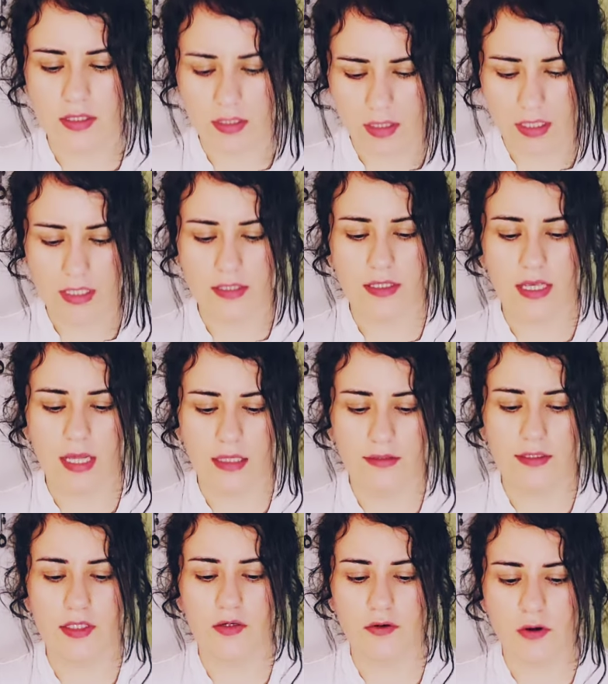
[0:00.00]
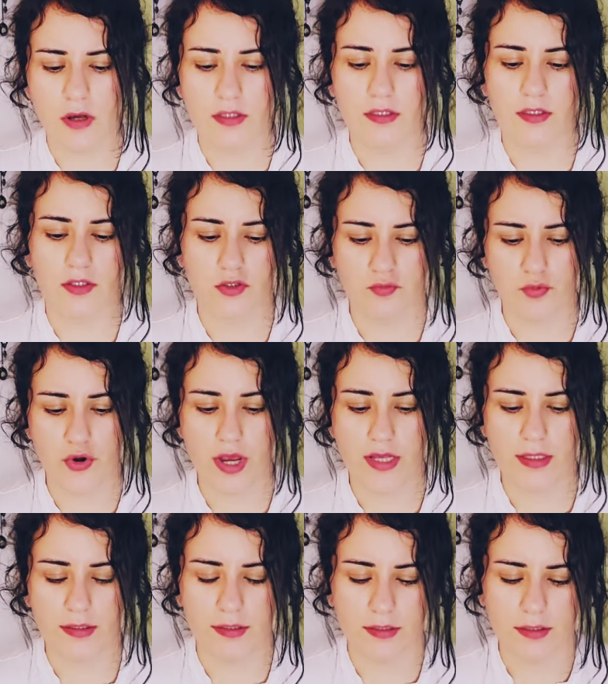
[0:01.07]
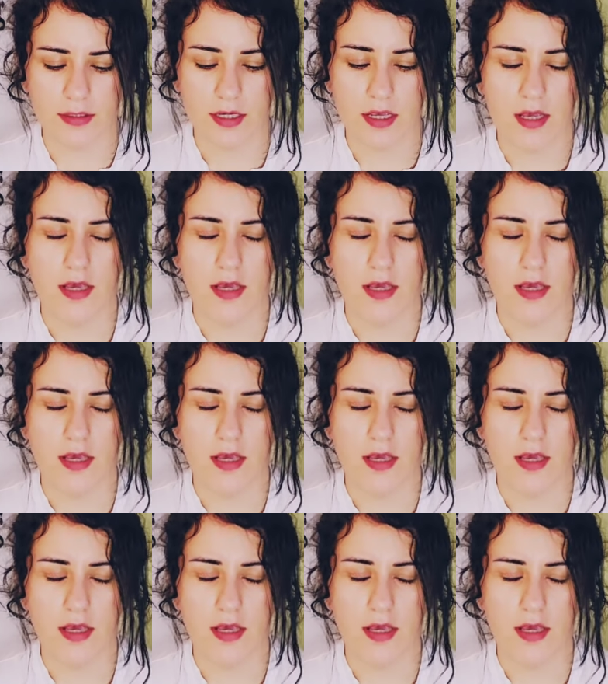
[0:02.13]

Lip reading: These Celtic cross spreads